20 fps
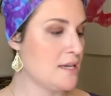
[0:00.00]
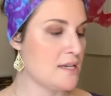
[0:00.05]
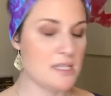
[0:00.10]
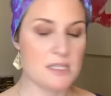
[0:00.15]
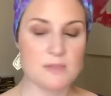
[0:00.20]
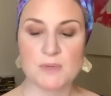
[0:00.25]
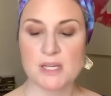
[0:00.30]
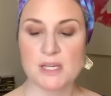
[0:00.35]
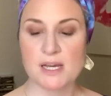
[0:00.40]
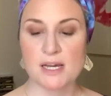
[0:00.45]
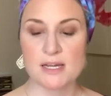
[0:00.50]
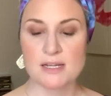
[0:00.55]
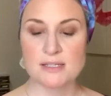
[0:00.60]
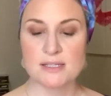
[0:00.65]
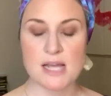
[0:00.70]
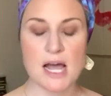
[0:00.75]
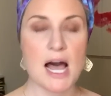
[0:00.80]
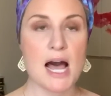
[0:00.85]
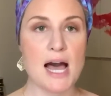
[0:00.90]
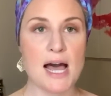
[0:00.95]
is because
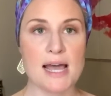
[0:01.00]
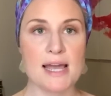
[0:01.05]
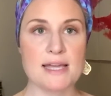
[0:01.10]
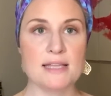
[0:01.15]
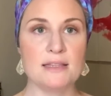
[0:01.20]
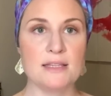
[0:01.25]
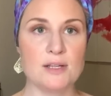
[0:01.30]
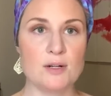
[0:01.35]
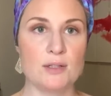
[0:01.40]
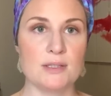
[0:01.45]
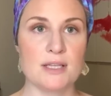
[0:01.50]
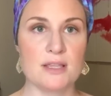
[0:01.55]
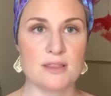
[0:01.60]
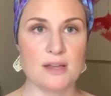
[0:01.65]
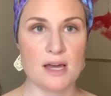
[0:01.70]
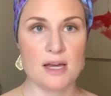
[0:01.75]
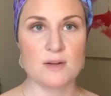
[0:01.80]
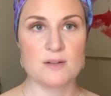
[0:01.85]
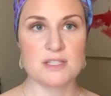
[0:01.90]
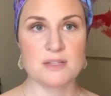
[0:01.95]
I literally
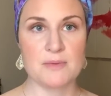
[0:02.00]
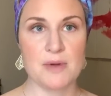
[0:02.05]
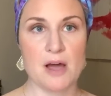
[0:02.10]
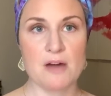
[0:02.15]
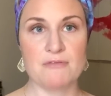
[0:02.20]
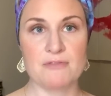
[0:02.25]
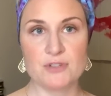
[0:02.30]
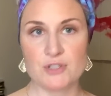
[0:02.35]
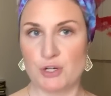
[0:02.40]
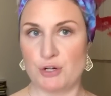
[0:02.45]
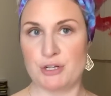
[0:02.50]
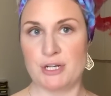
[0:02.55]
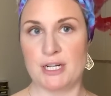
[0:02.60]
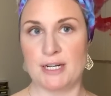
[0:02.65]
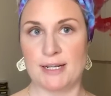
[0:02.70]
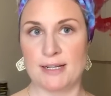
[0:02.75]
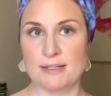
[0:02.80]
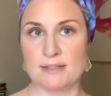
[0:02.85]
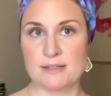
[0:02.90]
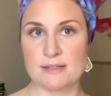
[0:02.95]
thought it was about
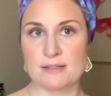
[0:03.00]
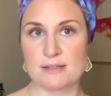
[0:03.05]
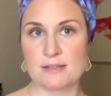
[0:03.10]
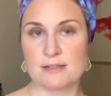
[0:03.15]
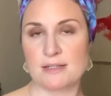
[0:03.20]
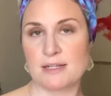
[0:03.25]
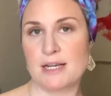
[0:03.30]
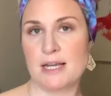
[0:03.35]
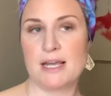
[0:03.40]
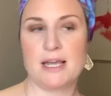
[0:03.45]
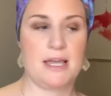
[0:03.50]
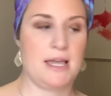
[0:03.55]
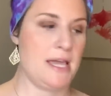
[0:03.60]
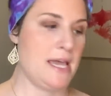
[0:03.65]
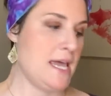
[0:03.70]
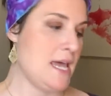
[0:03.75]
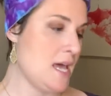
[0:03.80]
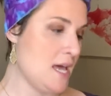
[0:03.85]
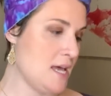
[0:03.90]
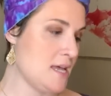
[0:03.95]
fraternities.
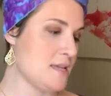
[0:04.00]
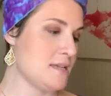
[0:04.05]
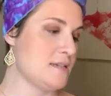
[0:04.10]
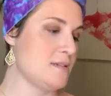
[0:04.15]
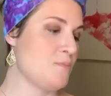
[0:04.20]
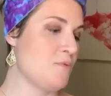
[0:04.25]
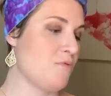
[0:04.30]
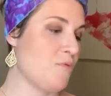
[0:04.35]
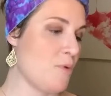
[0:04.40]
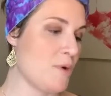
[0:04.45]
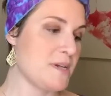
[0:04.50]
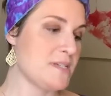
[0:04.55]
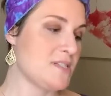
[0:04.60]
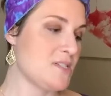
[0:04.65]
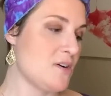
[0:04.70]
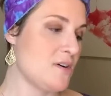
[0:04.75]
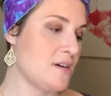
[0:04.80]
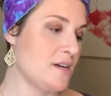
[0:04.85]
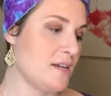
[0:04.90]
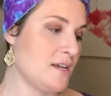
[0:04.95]
And before we
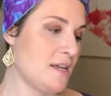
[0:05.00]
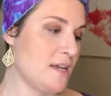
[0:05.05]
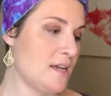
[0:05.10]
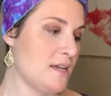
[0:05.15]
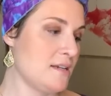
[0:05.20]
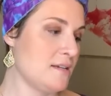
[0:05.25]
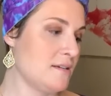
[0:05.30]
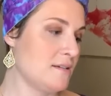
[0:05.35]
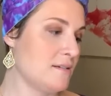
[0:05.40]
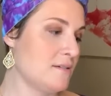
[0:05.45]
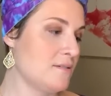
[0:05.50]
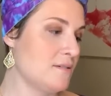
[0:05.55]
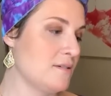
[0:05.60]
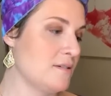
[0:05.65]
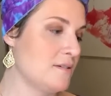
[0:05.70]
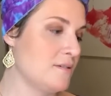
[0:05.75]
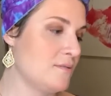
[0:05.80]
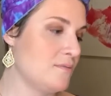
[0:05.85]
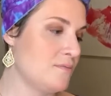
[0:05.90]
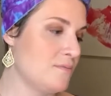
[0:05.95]
started it,
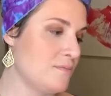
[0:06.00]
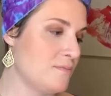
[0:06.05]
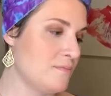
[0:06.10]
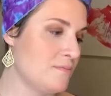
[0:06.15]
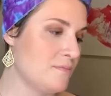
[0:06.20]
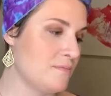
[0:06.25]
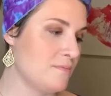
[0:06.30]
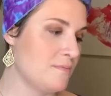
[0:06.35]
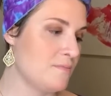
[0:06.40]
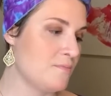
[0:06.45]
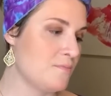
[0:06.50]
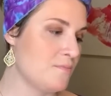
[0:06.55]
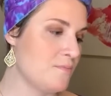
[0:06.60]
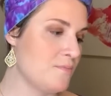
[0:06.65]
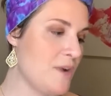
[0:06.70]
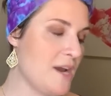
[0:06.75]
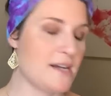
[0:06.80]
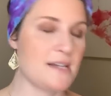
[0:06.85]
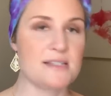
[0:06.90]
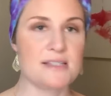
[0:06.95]

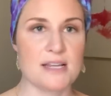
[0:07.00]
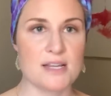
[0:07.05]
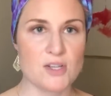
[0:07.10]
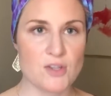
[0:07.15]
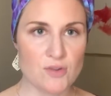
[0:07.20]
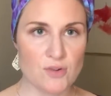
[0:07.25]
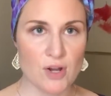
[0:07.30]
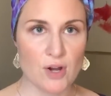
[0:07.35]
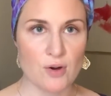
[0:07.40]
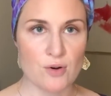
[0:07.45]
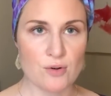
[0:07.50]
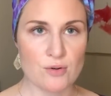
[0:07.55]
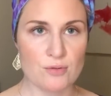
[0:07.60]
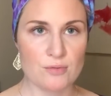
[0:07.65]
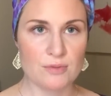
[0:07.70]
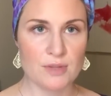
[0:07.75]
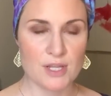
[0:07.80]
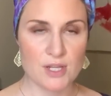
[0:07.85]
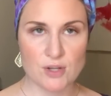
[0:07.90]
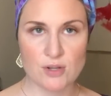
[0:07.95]
Randy's like, you
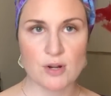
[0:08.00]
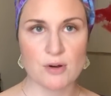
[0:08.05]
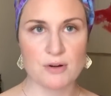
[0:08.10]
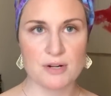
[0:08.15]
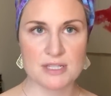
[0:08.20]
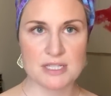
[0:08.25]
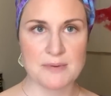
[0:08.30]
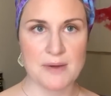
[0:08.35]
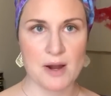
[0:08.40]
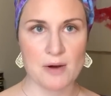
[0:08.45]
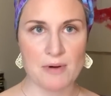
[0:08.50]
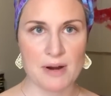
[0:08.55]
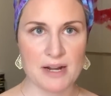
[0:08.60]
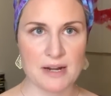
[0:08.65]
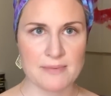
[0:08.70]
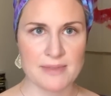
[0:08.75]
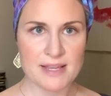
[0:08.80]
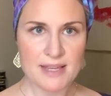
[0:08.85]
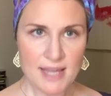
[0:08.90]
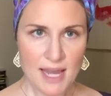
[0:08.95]
know what it's about, right? And
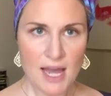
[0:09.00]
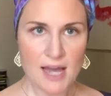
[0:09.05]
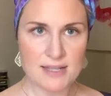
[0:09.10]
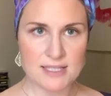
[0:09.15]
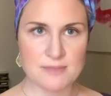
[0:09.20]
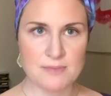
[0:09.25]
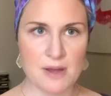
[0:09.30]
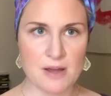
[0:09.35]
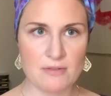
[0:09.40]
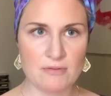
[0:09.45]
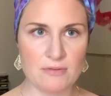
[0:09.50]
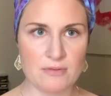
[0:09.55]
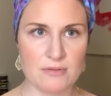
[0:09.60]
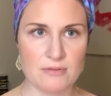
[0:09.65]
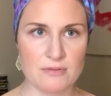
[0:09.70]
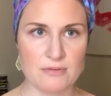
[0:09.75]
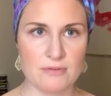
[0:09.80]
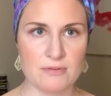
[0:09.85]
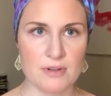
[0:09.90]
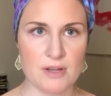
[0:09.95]
I'm like, yeah, it's about
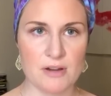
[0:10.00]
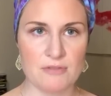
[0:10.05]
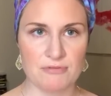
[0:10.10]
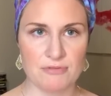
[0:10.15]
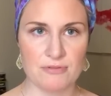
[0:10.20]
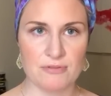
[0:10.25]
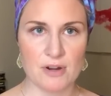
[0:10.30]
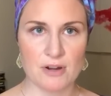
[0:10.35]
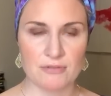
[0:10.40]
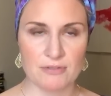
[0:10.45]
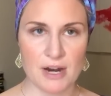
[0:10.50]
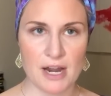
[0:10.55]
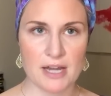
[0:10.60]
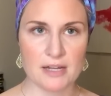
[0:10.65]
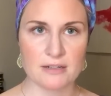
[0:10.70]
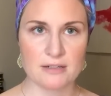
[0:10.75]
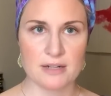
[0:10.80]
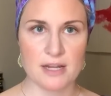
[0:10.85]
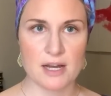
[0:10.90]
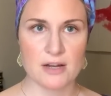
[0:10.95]
a
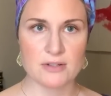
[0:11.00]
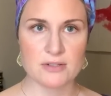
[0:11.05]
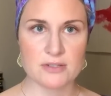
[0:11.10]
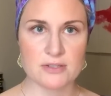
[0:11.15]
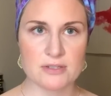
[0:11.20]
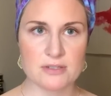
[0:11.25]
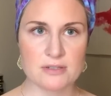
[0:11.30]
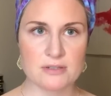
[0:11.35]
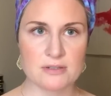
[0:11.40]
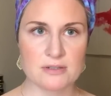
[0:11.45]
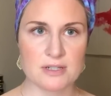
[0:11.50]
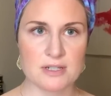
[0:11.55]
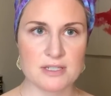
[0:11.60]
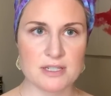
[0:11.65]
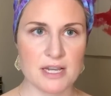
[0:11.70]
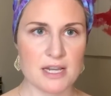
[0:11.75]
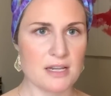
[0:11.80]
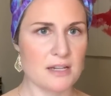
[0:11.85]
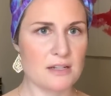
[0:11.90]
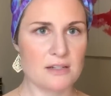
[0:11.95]
frat house. And he's
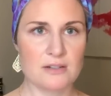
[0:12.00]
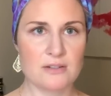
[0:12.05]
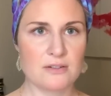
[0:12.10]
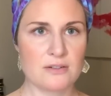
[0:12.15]
like,